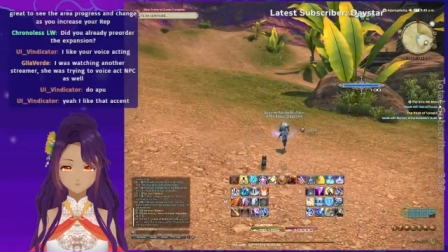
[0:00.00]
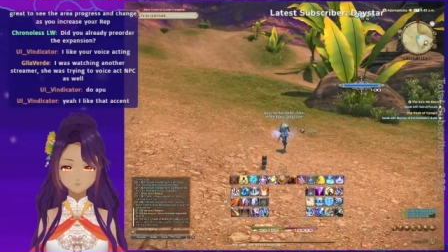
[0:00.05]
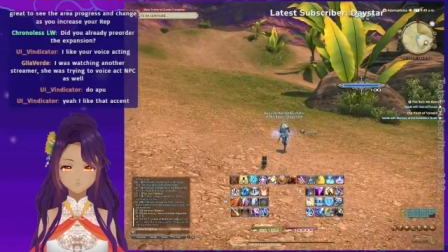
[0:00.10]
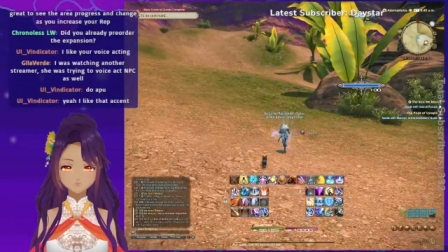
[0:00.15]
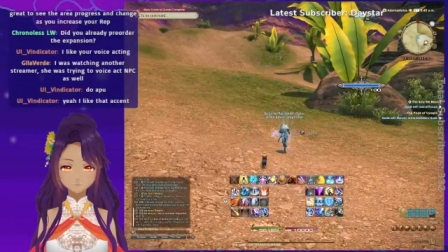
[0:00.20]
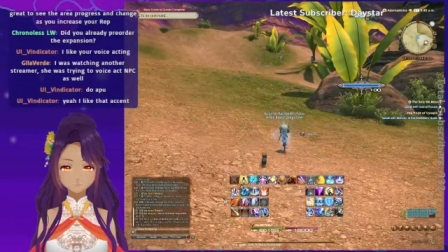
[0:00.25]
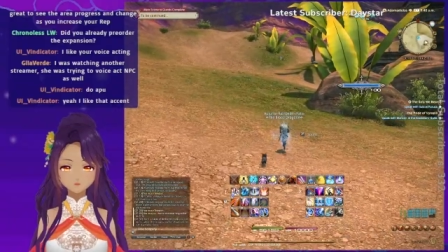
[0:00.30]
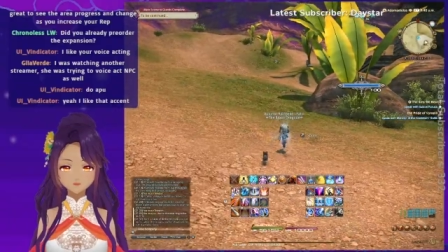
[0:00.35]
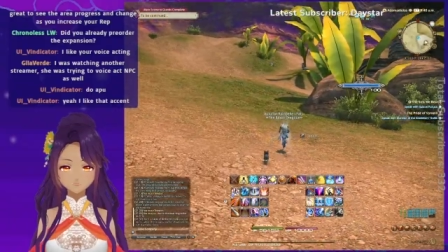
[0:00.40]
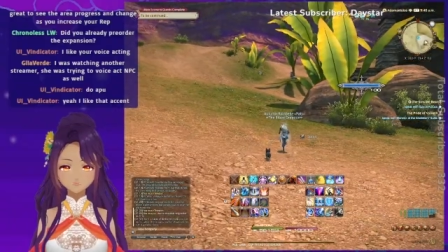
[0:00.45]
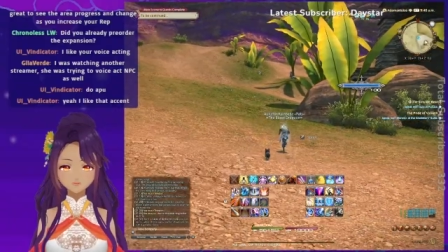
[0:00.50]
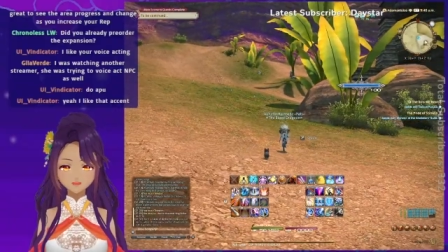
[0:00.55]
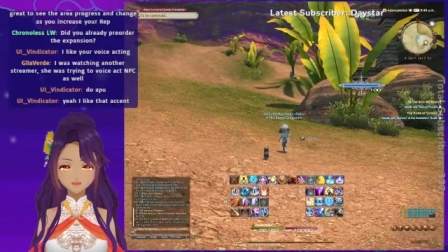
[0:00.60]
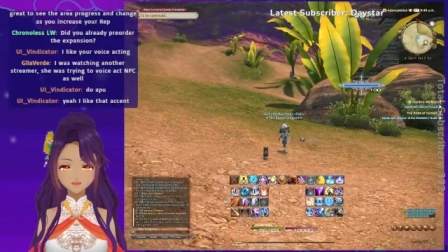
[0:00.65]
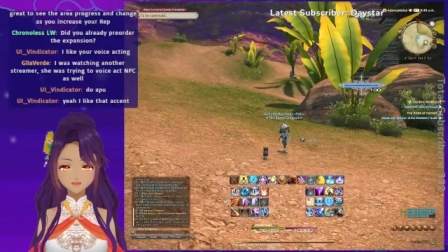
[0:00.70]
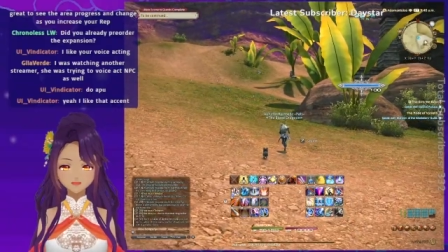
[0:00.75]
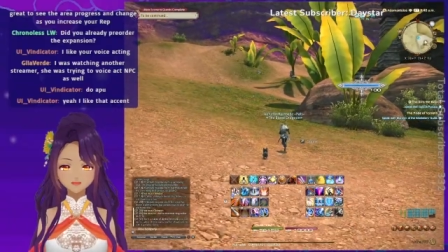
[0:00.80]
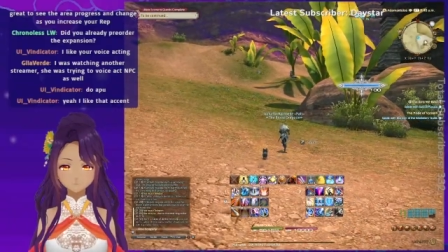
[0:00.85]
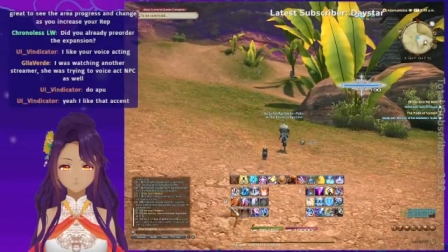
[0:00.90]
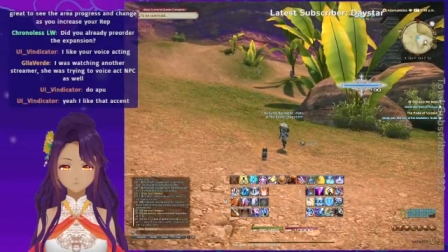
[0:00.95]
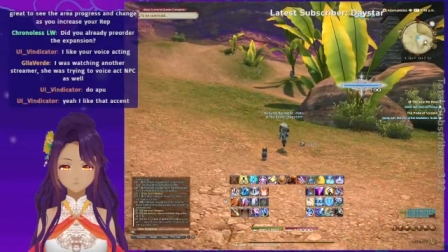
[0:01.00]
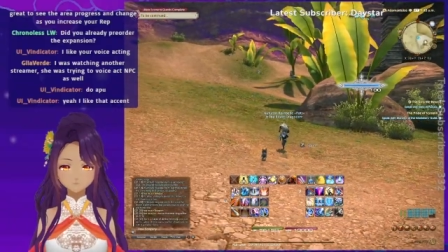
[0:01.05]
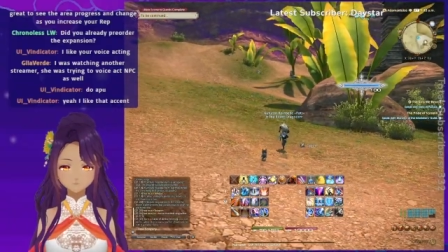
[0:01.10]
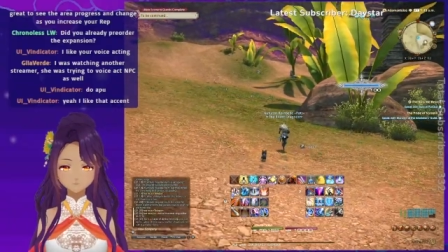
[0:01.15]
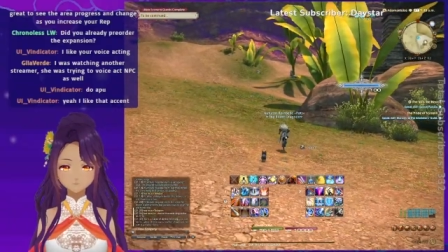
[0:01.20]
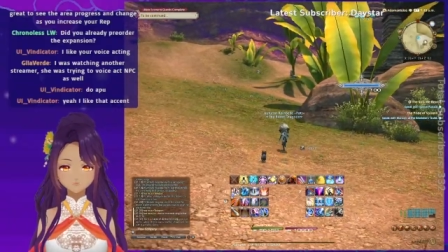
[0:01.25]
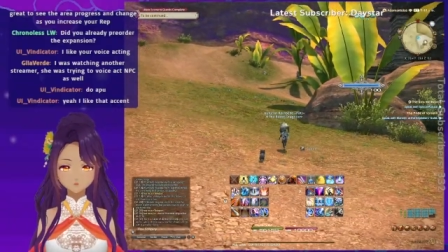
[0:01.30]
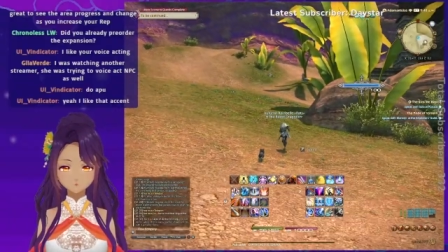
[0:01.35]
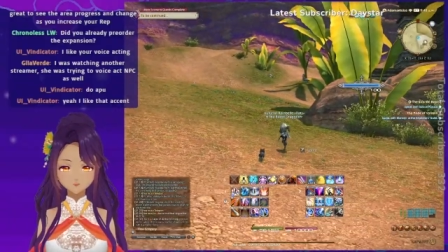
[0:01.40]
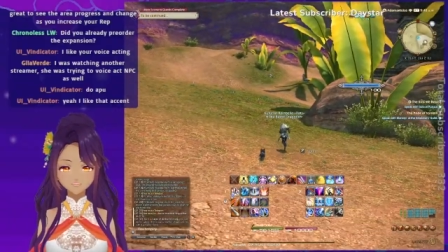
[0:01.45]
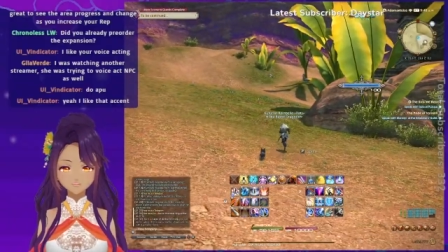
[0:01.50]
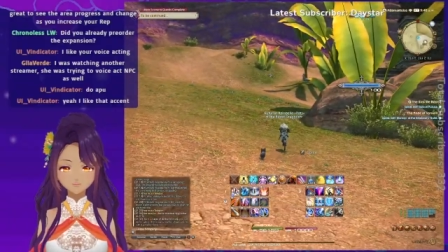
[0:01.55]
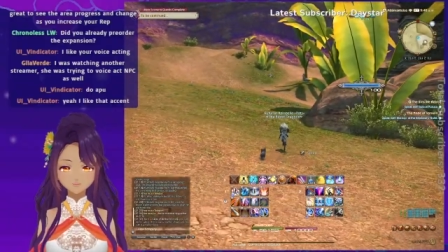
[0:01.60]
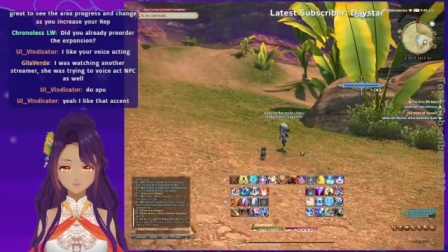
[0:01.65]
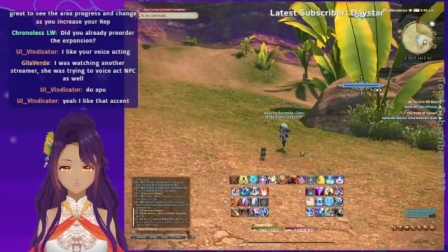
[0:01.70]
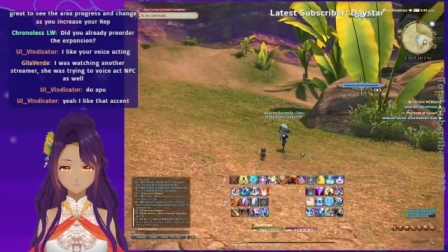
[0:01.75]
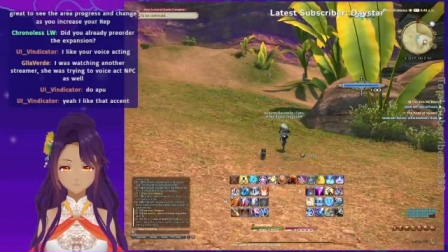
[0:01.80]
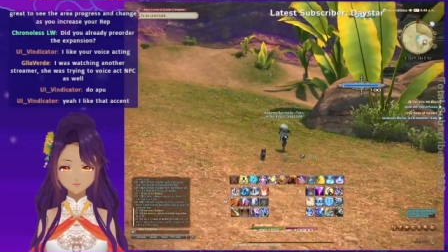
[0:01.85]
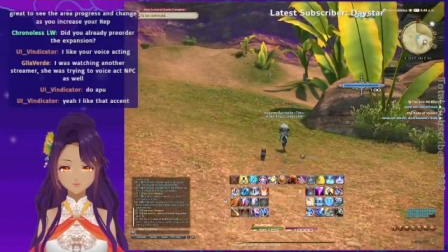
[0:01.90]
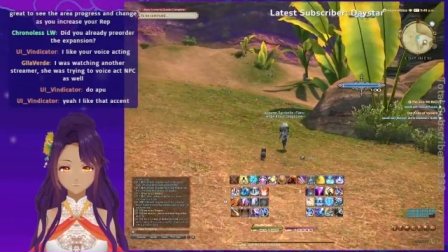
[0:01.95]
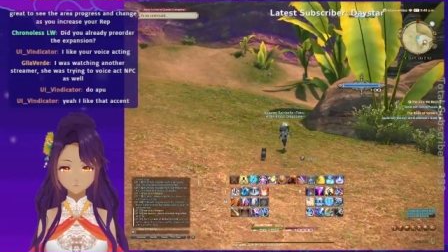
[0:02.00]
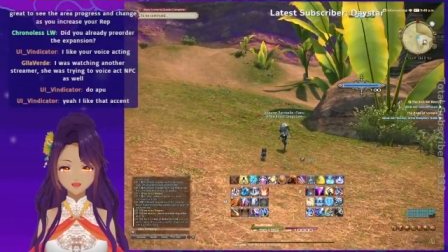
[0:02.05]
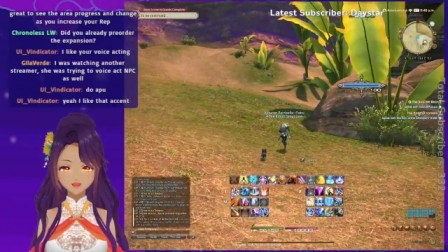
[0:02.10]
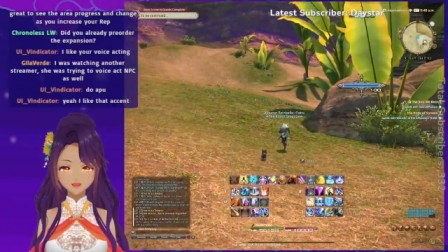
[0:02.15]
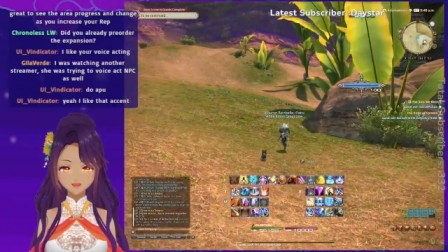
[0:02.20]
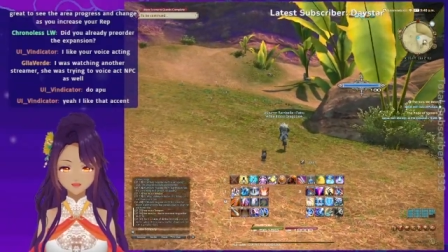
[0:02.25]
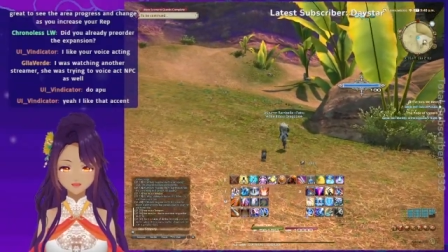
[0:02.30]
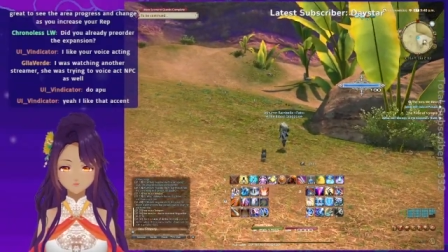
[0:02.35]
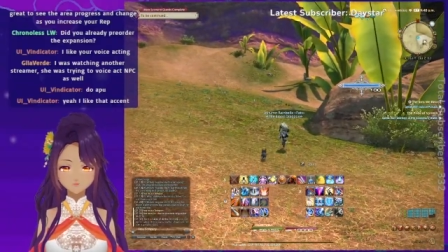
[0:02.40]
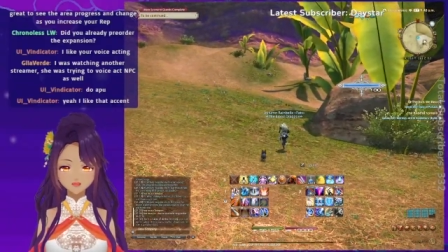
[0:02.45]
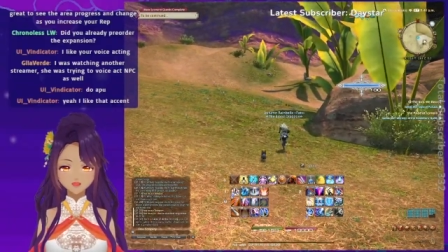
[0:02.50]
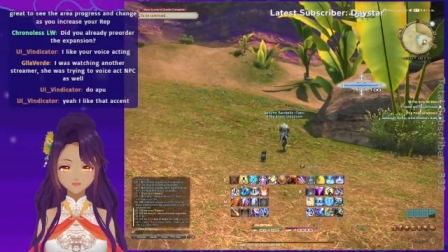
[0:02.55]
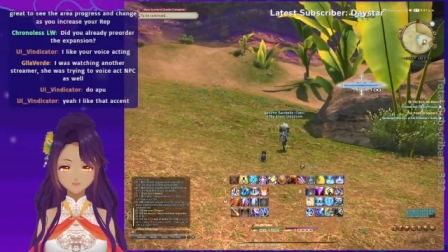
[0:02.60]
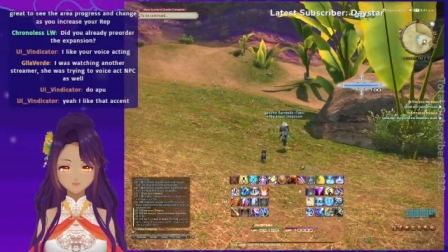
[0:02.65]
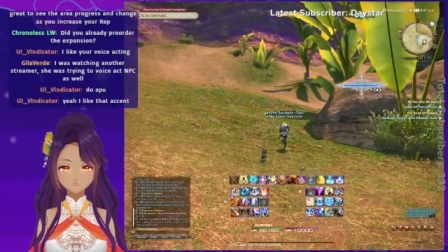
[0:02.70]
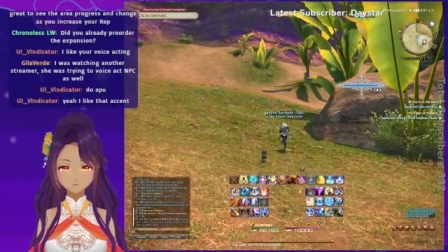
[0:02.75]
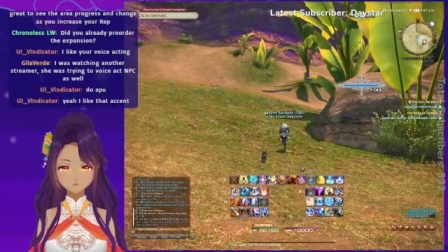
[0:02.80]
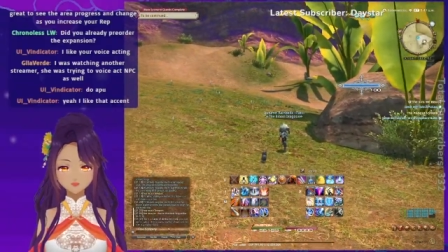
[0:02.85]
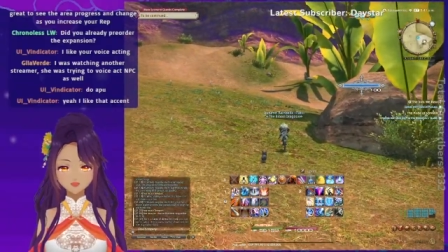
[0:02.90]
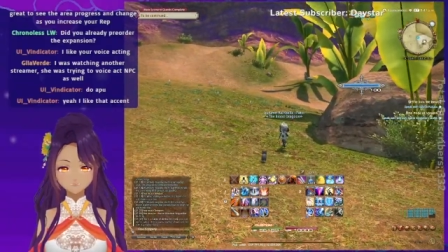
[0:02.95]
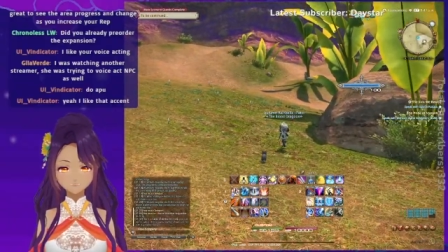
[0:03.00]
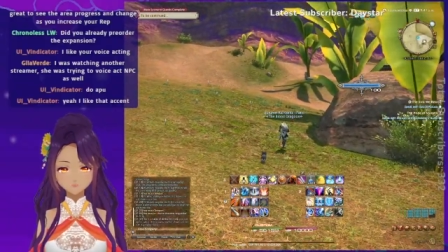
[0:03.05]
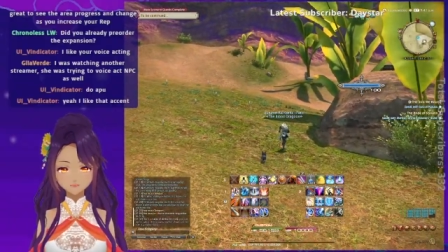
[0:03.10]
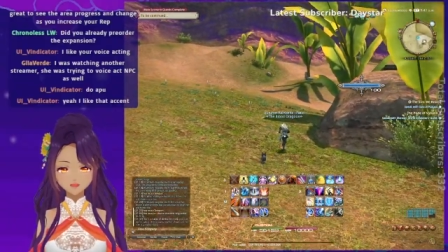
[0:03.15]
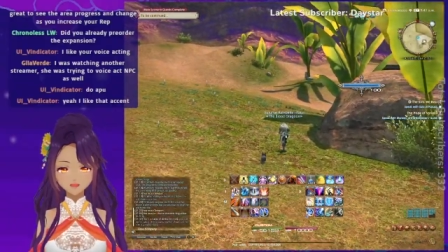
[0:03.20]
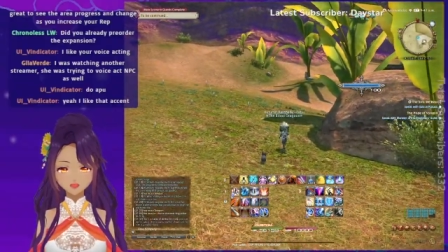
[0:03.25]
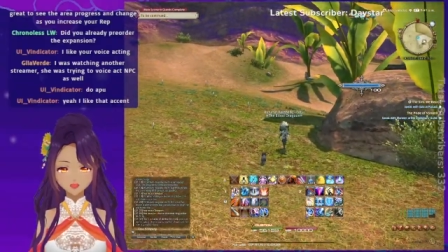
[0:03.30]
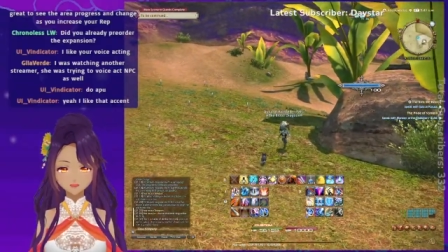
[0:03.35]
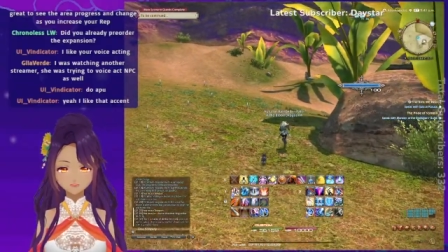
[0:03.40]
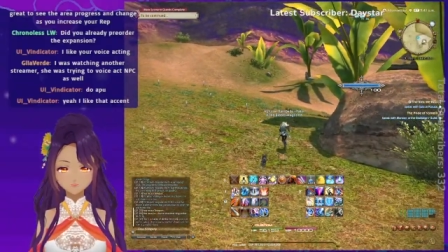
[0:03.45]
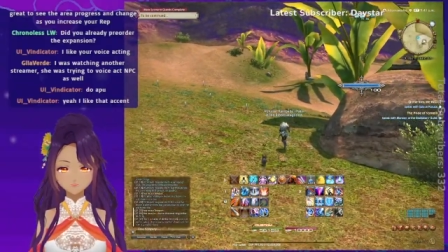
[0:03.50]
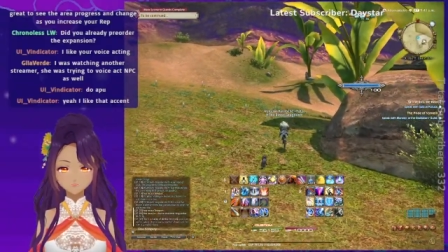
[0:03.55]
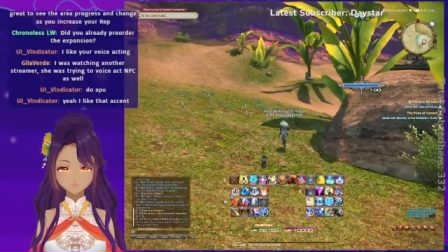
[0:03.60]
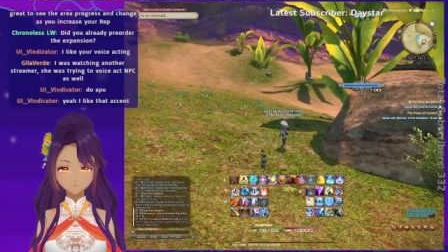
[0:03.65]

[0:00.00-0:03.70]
switching to it is, like, the struggle.